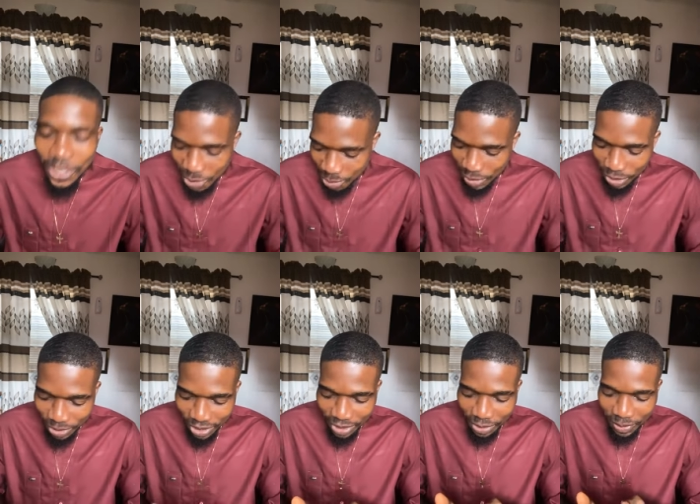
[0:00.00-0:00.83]
So which
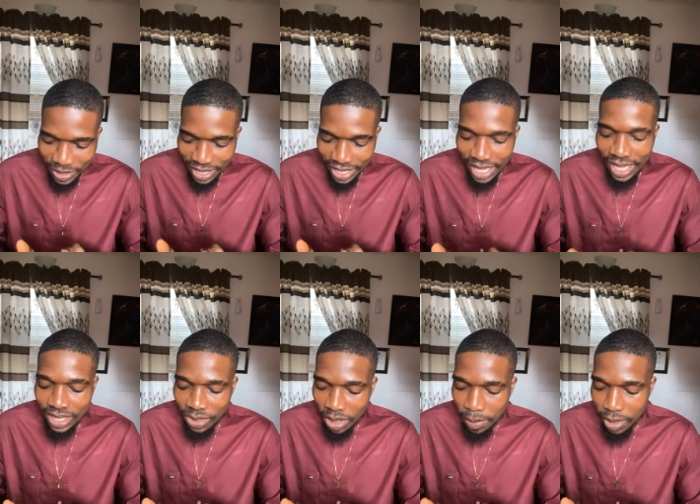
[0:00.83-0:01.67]
one do we?
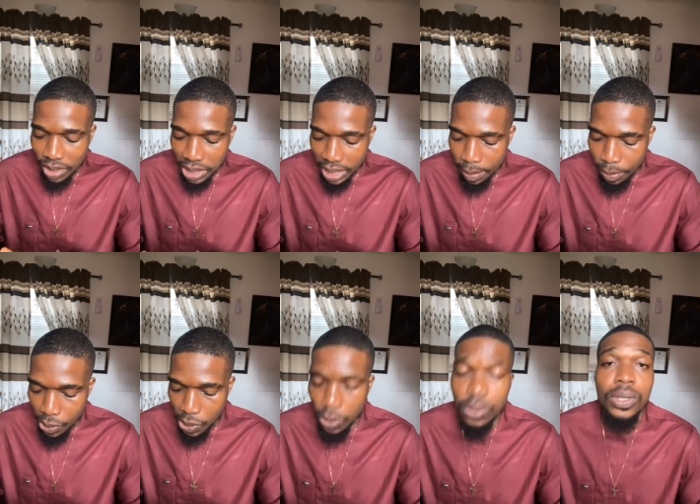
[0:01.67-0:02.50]
Let's talk about slime
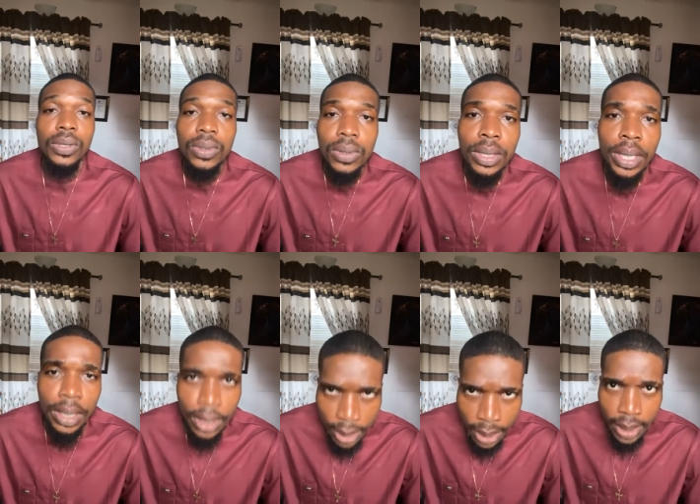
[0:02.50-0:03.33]
production.
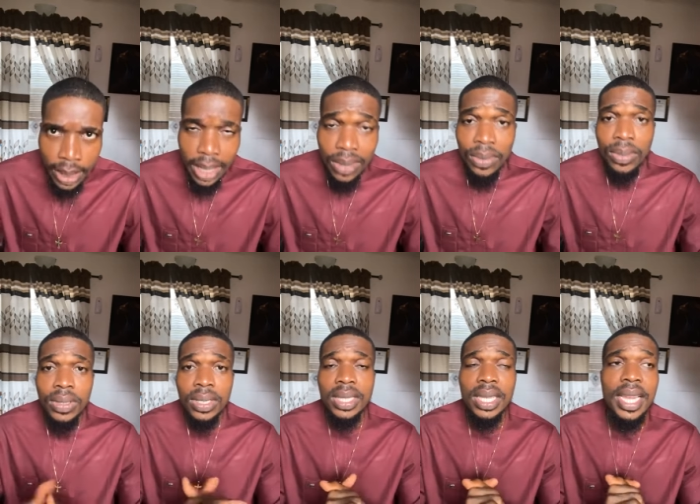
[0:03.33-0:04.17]
Okay, now
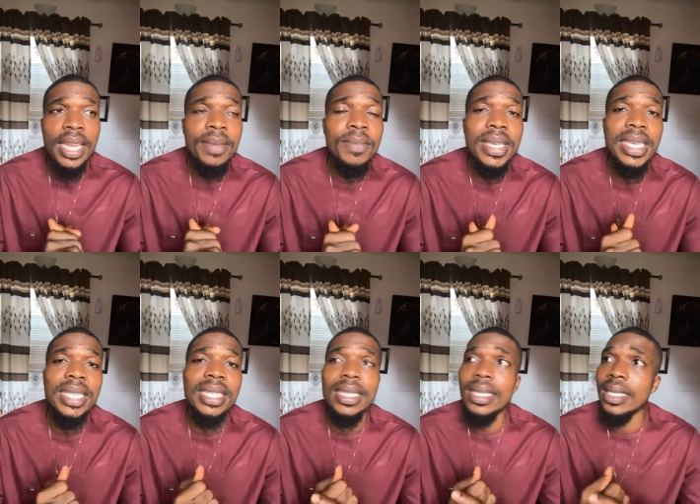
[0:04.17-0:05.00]
slime
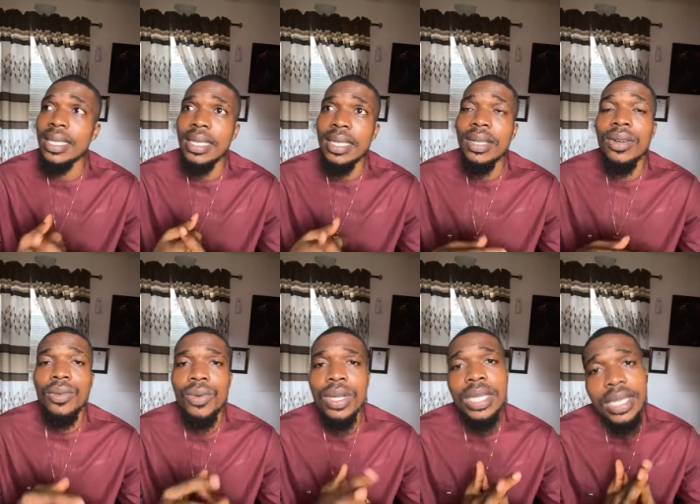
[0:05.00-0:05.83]
is
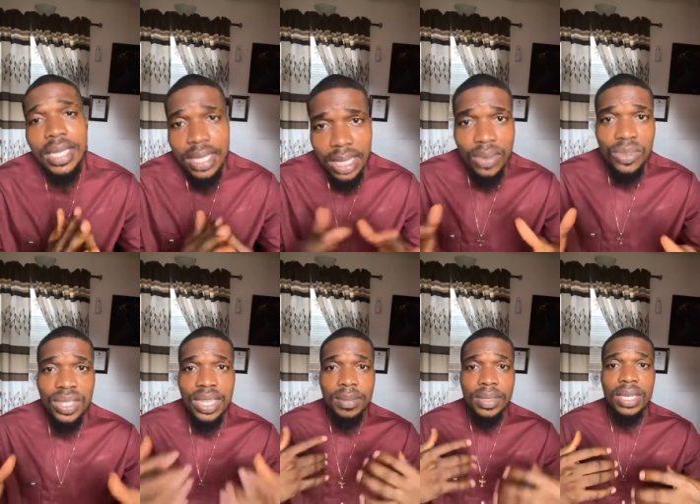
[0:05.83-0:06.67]
what the
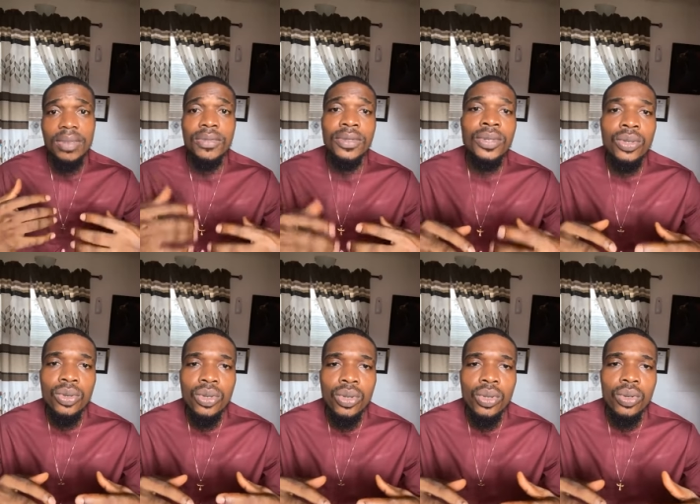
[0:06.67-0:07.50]
snails themselves
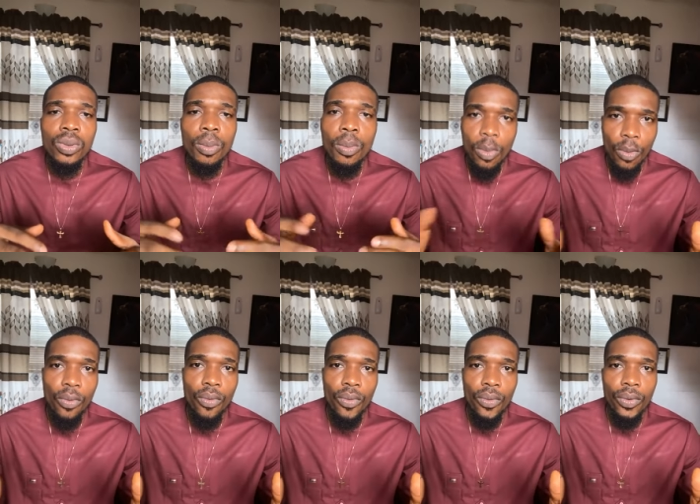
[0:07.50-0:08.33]
use to
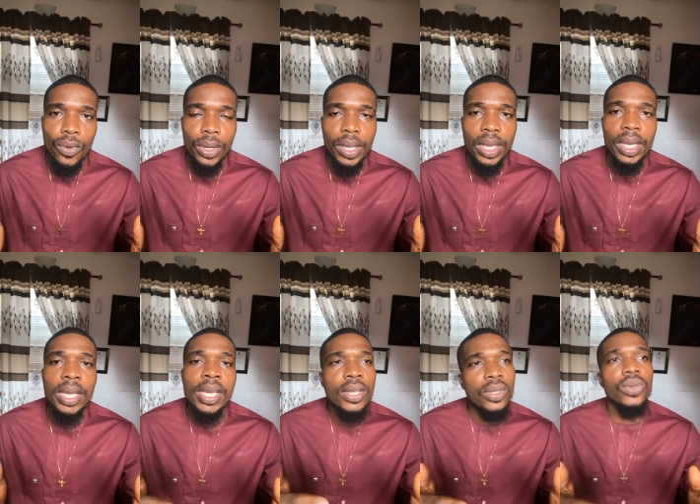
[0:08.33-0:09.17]
move. Okay,
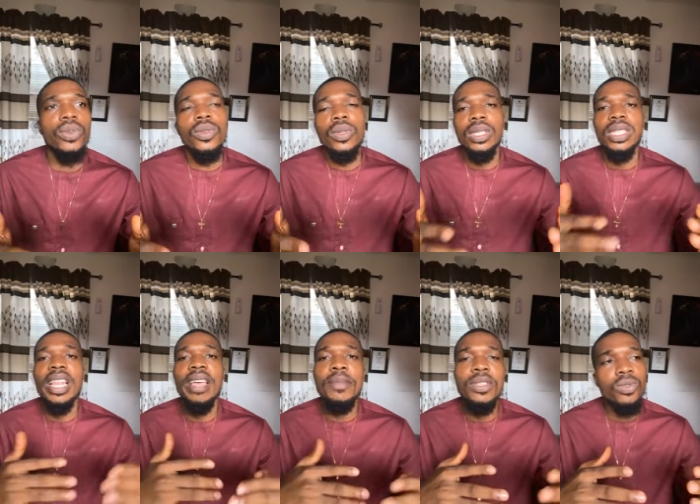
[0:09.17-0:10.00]
so
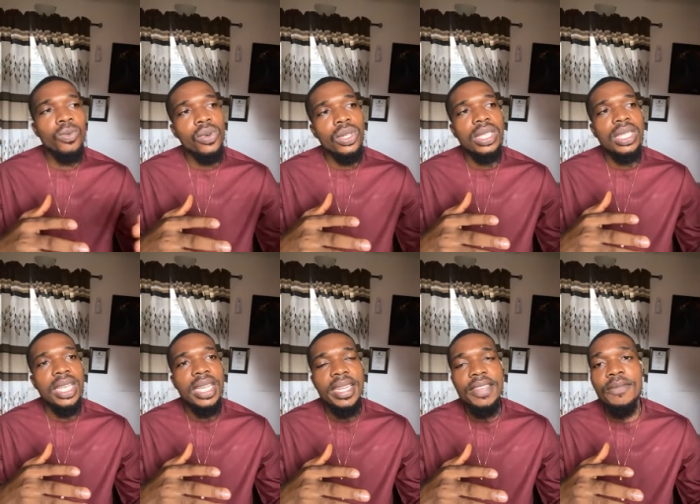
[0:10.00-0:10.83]
slime is what
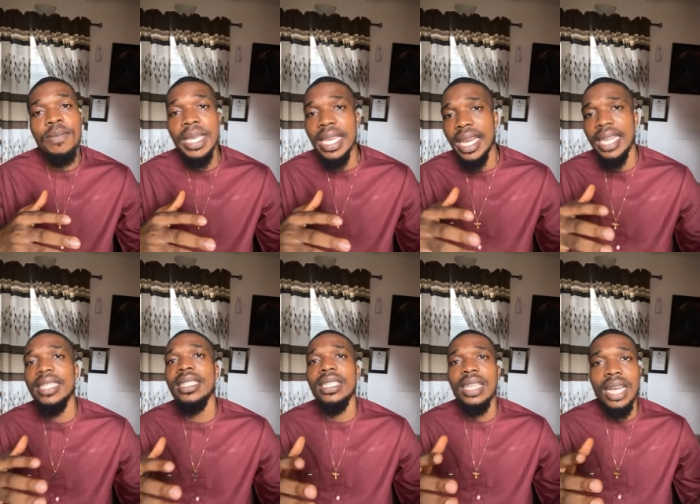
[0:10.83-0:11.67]
they leave
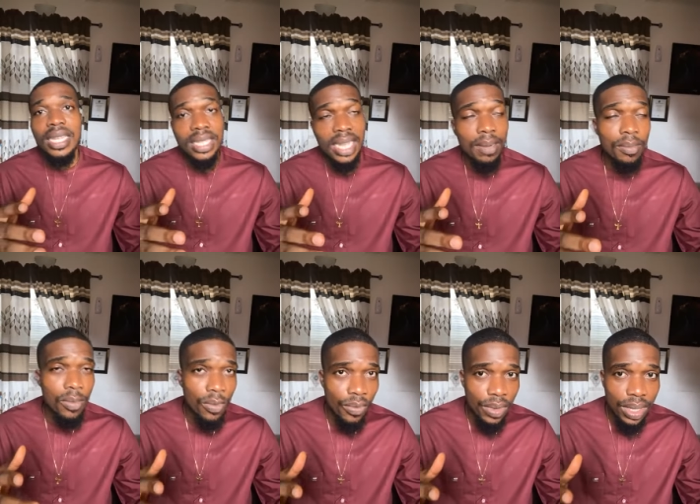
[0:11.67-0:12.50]
behind. As they are
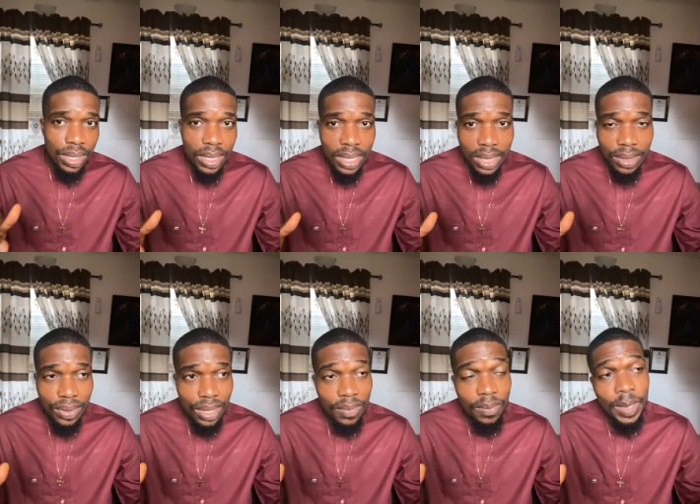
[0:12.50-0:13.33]
moving, they
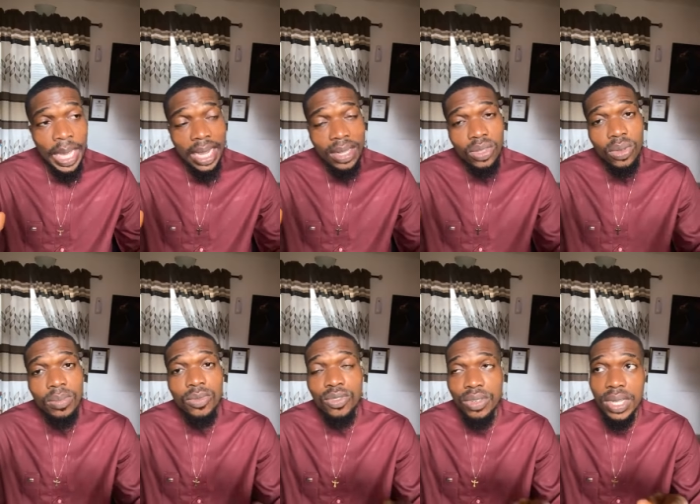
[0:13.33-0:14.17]
will leave behind
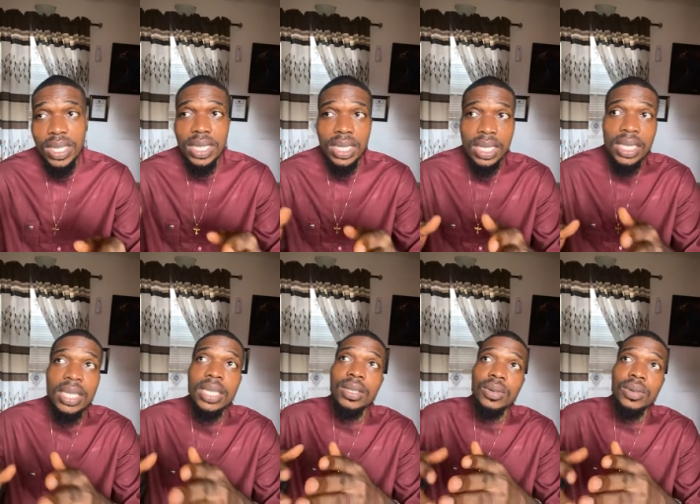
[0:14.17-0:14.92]
some trace.